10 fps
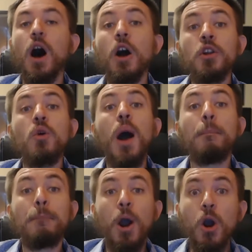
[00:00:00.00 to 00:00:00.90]
Under a
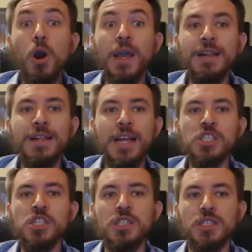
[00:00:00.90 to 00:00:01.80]
per
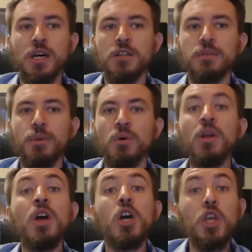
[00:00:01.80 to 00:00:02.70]
condition deductible,
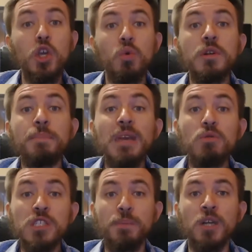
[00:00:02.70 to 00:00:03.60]
you would be
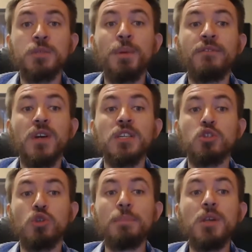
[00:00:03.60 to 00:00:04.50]
responsible for
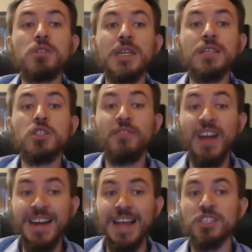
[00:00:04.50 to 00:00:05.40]
contributing
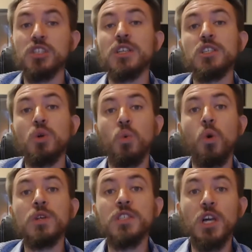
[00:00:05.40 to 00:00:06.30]
financially
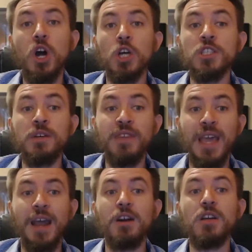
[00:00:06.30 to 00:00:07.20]
towards the cost of
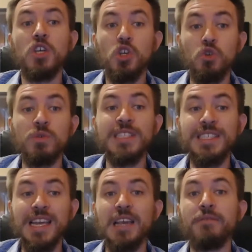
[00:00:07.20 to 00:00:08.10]
care you
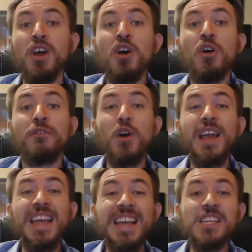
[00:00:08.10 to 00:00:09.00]
receive for
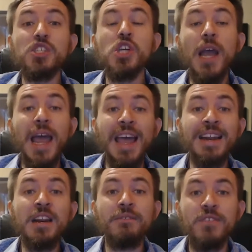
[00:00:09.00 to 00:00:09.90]
each
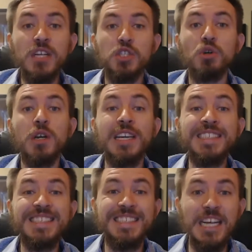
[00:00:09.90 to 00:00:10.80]
individual
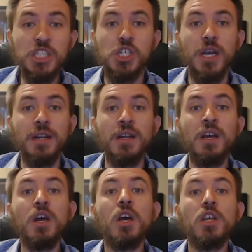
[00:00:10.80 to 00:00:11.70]
condition
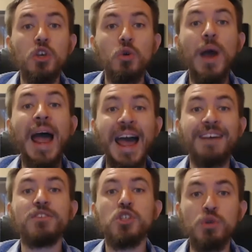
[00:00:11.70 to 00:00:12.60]
you
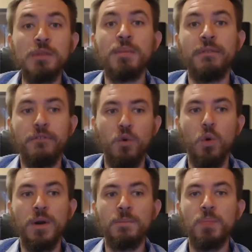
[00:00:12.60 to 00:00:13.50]
have treatment
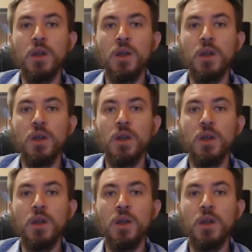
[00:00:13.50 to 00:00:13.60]
for.